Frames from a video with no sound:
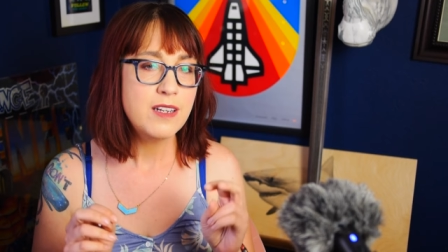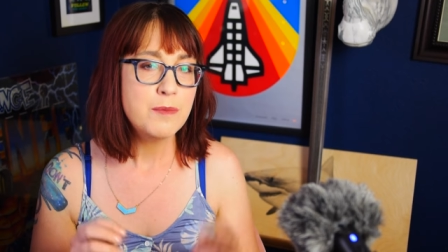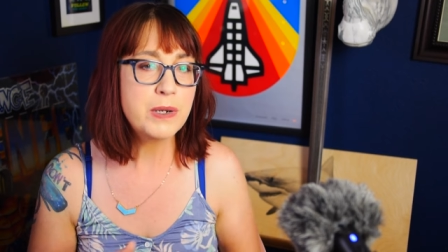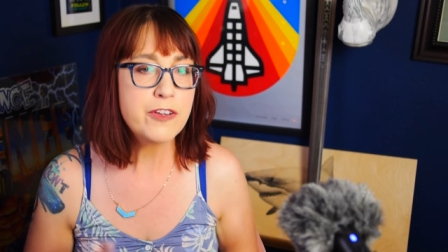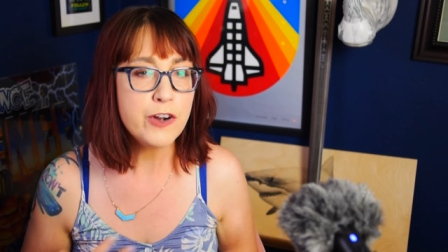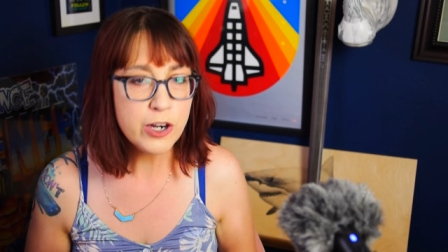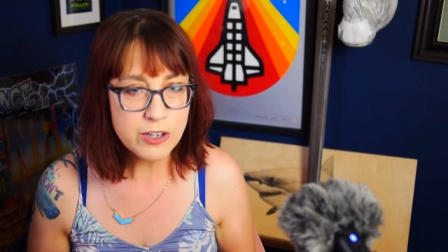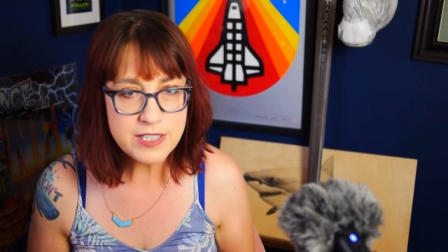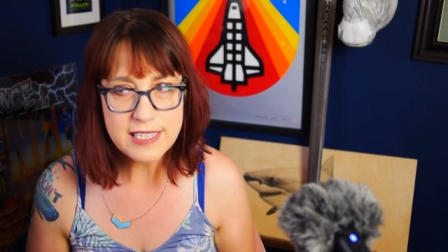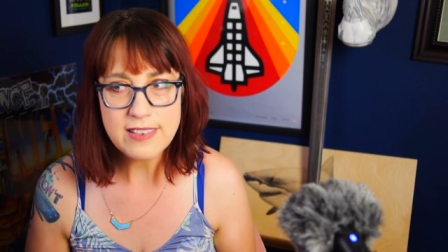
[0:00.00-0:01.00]
But if
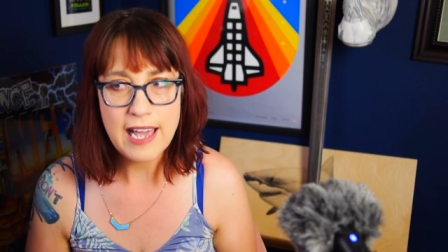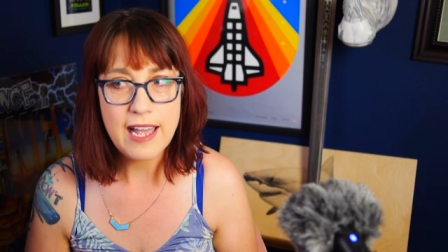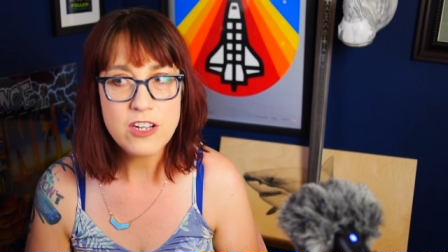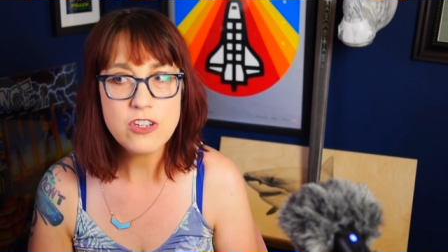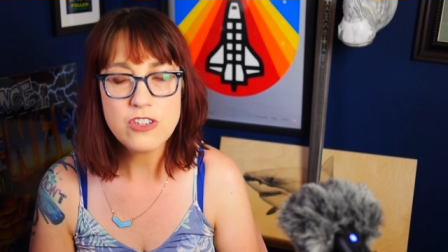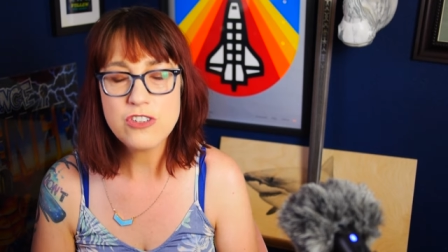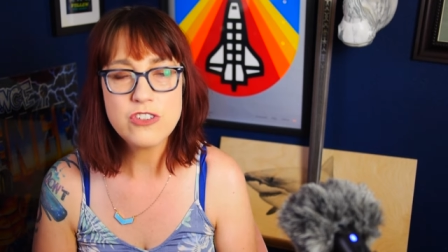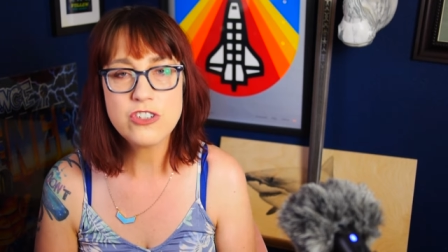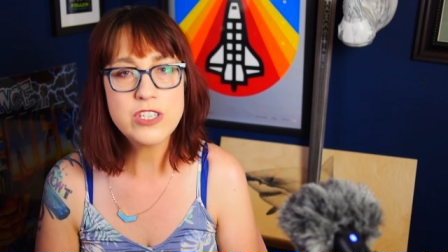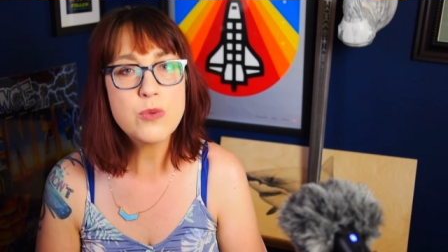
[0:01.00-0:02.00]
Heard did that, she